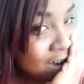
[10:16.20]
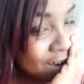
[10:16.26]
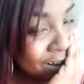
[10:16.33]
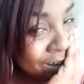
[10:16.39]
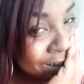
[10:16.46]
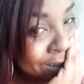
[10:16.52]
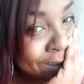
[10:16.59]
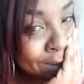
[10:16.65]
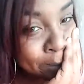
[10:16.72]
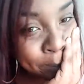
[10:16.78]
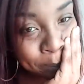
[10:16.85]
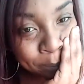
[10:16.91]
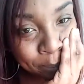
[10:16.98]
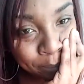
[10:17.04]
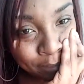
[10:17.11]
um,
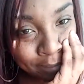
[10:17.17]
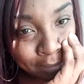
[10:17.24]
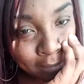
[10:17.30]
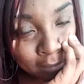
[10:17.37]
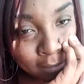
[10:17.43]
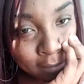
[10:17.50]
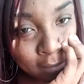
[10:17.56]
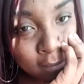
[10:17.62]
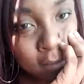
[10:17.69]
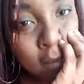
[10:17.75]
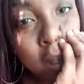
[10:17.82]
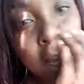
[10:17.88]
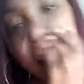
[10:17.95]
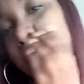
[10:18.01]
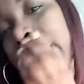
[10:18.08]

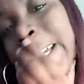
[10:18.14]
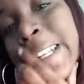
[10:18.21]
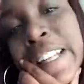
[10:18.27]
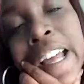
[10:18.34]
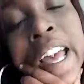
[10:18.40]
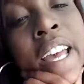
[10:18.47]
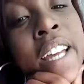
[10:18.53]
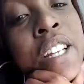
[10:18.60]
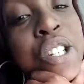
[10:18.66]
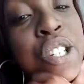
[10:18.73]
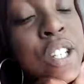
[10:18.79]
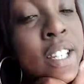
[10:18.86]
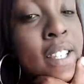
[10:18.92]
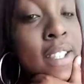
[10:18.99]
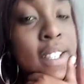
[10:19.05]
I I
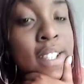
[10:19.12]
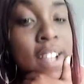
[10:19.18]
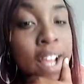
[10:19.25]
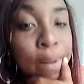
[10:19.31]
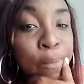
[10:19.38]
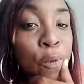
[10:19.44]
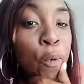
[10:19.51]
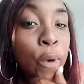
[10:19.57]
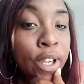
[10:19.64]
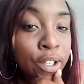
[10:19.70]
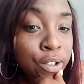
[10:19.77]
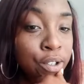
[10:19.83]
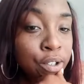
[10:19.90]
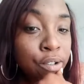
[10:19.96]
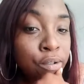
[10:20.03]
just I'm going to